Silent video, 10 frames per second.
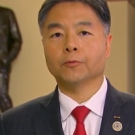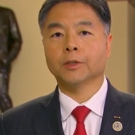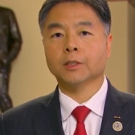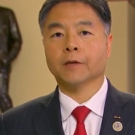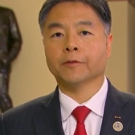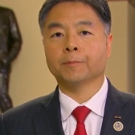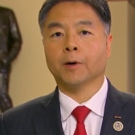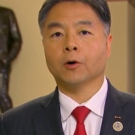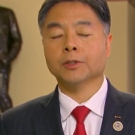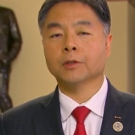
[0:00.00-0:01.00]
We just have
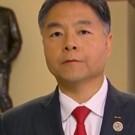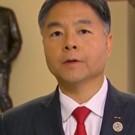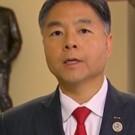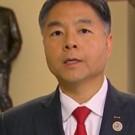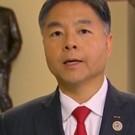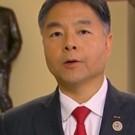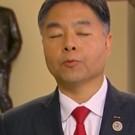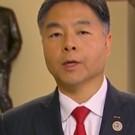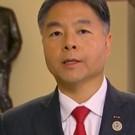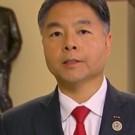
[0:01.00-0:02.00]
impulsive
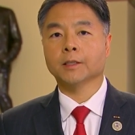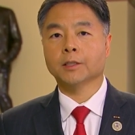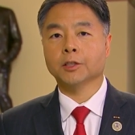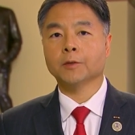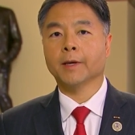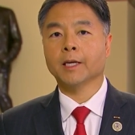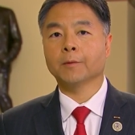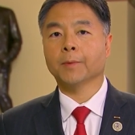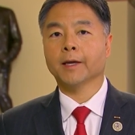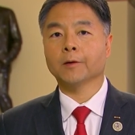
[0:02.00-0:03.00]
and reckless decision
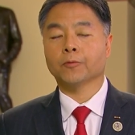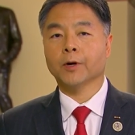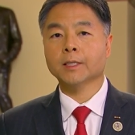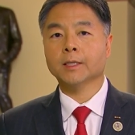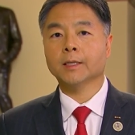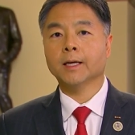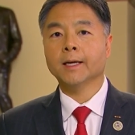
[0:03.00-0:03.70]
making by the president,